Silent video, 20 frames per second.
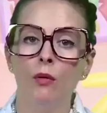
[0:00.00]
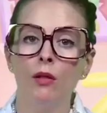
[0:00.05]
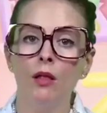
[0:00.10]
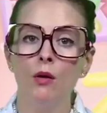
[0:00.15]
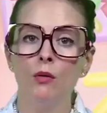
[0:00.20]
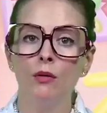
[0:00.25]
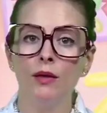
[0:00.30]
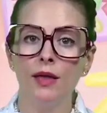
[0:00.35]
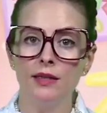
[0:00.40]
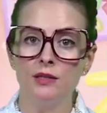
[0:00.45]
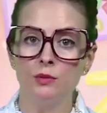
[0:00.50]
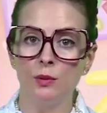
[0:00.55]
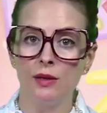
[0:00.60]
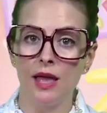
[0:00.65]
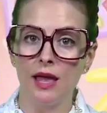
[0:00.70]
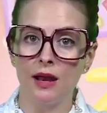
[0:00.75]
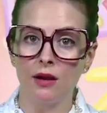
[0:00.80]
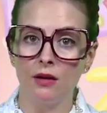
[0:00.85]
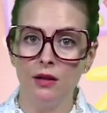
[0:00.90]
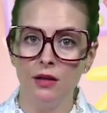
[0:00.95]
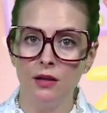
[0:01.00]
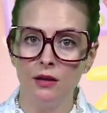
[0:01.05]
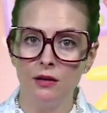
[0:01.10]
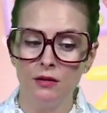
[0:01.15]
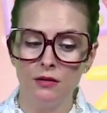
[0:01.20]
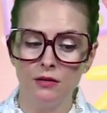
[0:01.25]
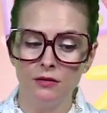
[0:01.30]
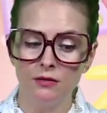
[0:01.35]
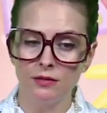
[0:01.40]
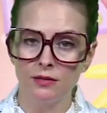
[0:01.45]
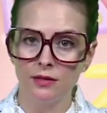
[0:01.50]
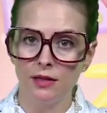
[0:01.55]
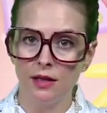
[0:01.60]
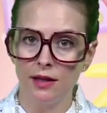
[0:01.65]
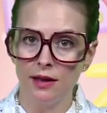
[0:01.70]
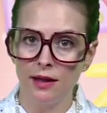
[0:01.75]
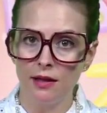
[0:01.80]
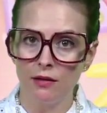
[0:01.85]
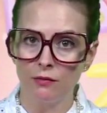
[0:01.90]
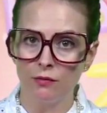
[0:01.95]
Okay, so we got our ears
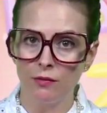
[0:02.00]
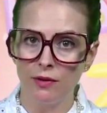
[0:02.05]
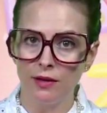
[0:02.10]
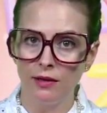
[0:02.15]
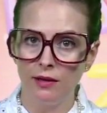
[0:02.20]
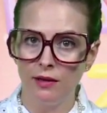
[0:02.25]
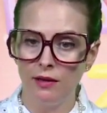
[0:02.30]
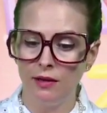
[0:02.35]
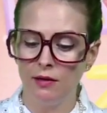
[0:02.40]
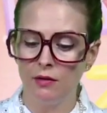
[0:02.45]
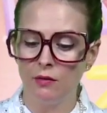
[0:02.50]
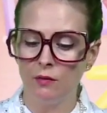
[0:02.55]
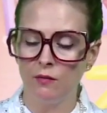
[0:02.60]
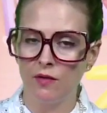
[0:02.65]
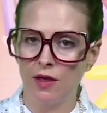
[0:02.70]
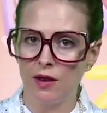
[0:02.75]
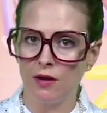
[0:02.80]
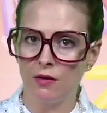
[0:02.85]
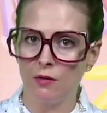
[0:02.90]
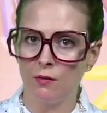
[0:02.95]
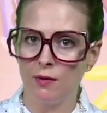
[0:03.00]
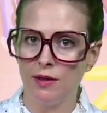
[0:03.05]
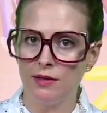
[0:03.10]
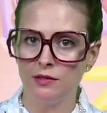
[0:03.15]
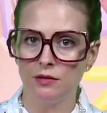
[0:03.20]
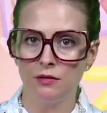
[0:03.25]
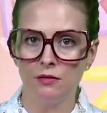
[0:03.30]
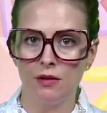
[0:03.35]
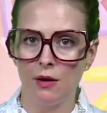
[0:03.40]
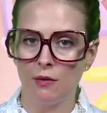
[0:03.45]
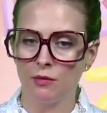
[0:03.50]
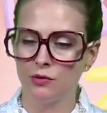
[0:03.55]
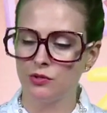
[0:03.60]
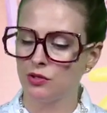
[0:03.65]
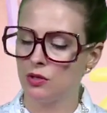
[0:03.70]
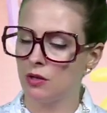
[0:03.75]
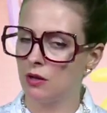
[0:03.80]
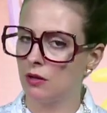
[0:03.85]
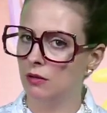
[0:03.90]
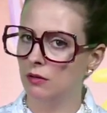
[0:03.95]
cut out right here. We've got our eraser. Now we're just
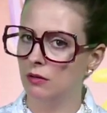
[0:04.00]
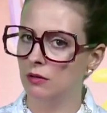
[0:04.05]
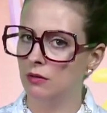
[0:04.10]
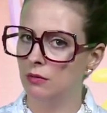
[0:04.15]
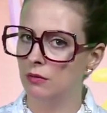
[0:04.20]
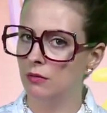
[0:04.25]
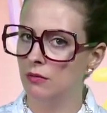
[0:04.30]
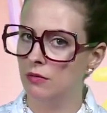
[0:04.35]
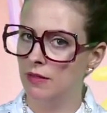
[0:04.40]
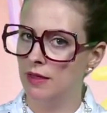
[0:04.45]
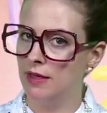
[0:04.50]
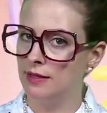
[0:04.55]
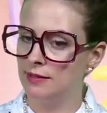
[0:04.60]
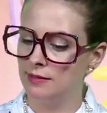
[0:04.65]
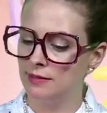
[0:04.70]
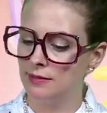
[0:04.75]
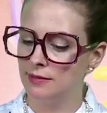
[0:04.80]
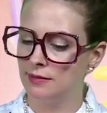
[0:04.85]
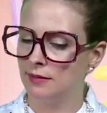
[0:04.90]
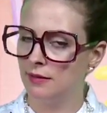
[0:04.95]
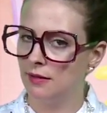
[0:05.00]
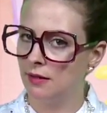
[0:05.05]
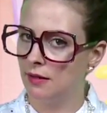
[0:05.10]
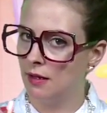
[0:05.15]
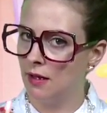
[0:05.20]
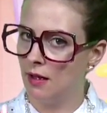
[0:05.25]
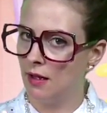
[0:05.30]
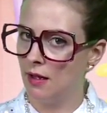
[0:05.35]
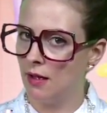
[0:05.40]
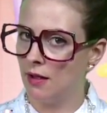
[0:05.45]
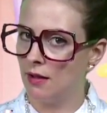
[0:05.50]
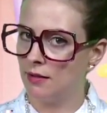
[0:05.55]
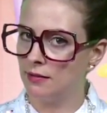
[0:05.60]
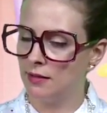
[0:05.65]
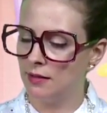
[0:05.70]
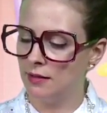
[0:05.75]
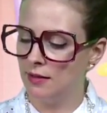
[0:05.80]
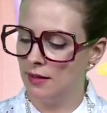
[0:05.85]
gonna glue this onto